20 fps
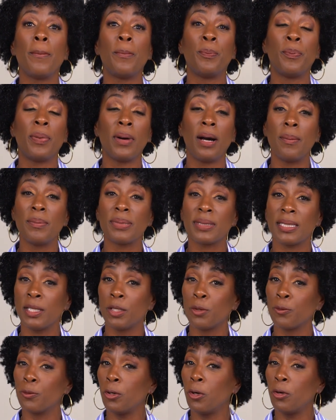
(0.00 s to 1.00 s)
bumps
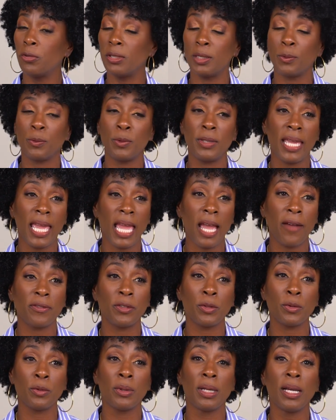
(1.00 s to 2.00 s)
in the road that we have
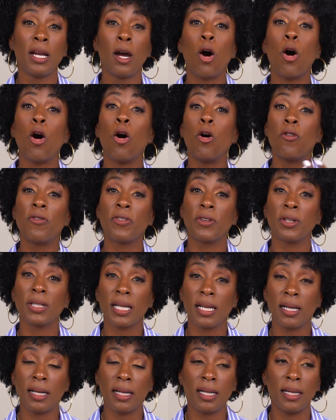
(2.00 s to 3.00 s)
to
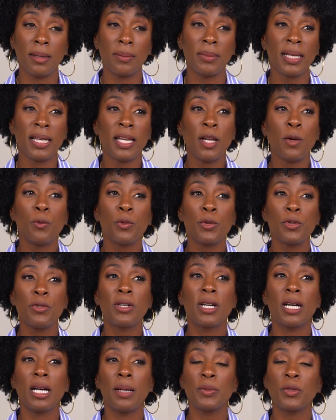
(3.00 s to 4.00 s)
overcome. When you
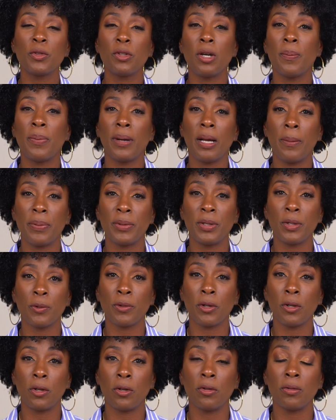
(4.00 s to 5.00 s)
come to a bump in the
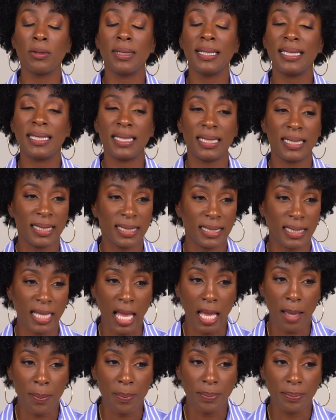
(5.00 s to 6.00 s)
road,
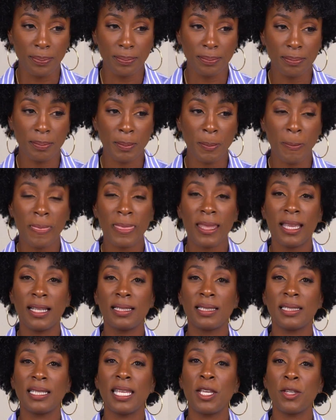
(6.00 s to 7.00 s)
stop,
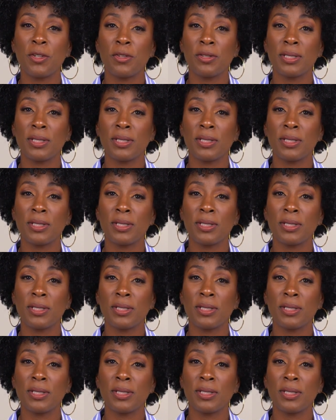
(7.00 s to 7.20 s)
take your